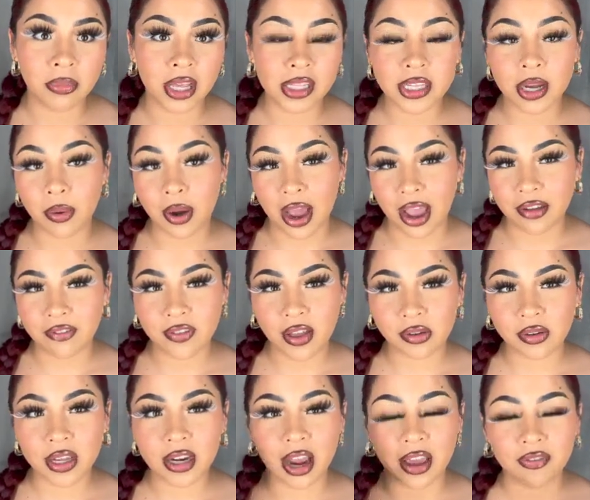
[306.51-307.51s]
That's how I
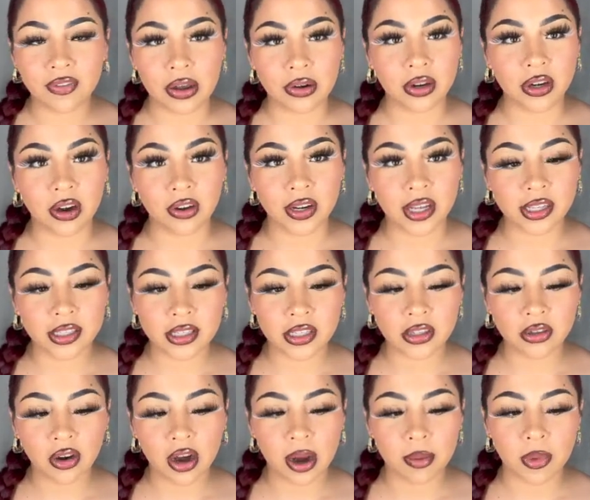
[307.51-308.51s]
found it. I found it on
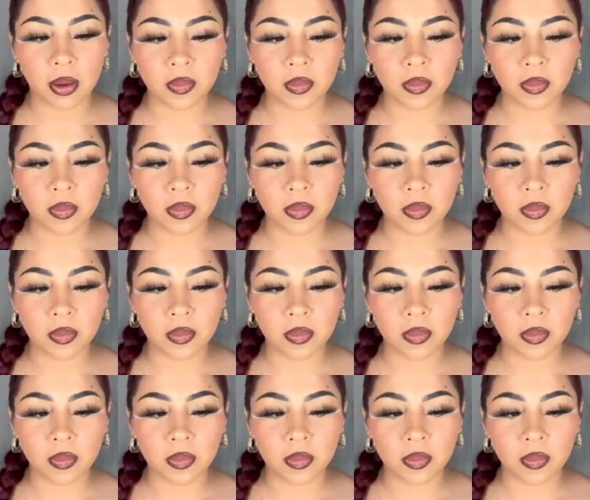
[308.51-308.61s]
Instagram.